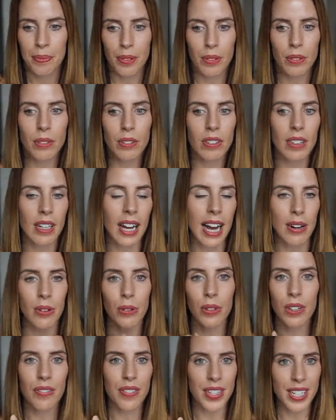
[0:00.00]
Oh, and
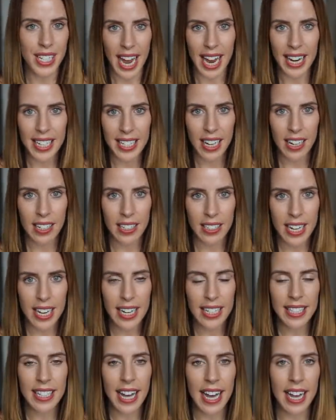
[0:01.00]
all of the
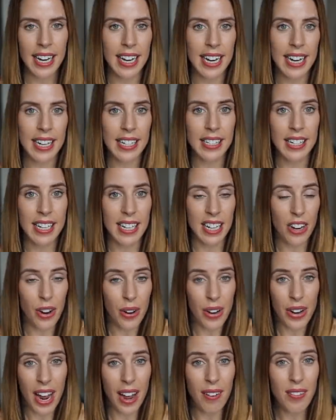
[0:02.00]
tactileness, and it, you know,
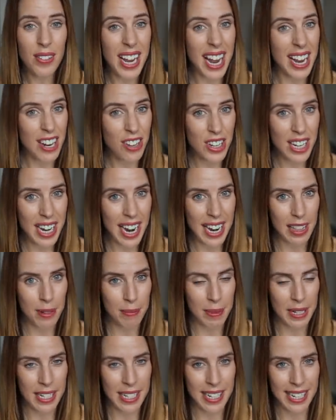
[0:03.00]
you have to educate them
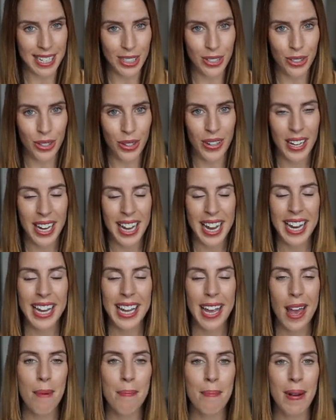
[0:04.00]
into this. So
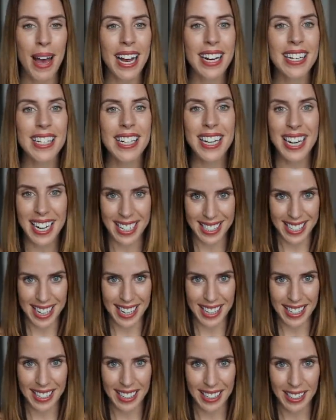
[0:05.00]
get back to
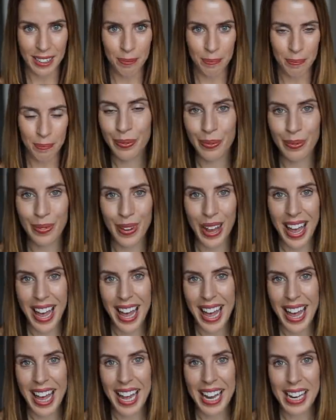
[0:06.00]
kissing.
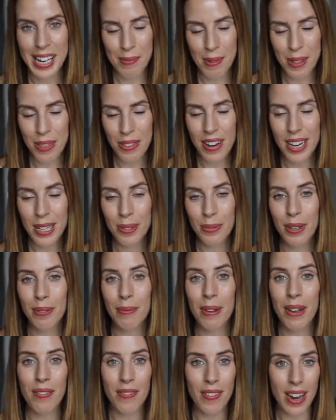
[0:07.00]
Number three is one of
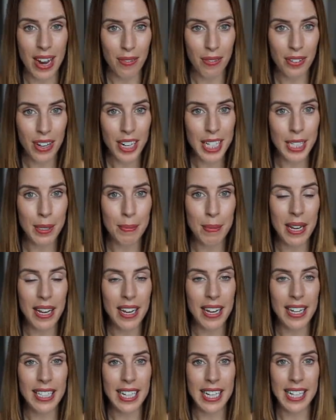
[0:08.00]
my favorites
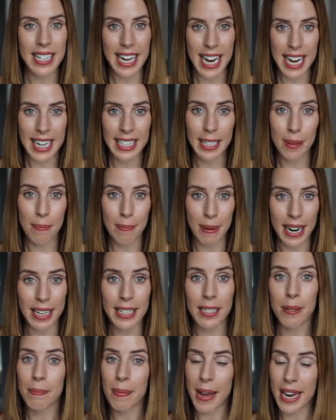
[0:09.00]
because it takes it back
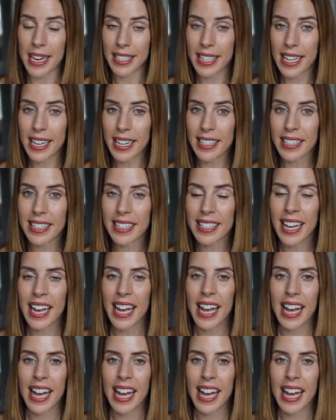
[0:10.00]
to basics.